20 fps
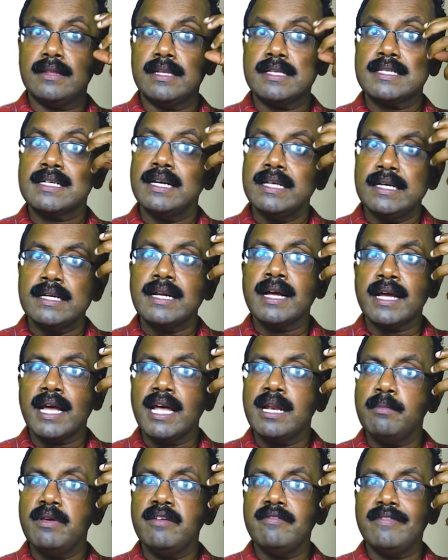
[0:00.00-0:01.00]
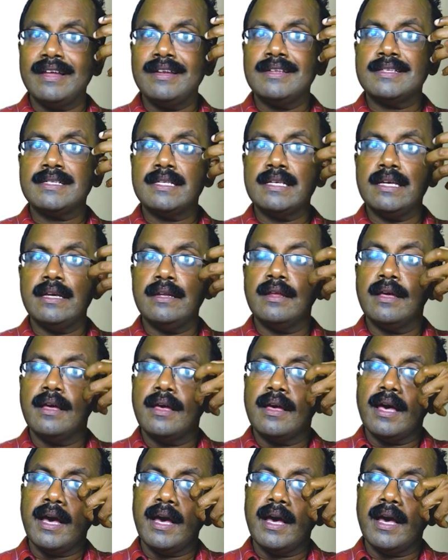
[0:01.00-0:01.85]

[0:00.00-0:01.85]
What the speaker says: The sclera can be well seen.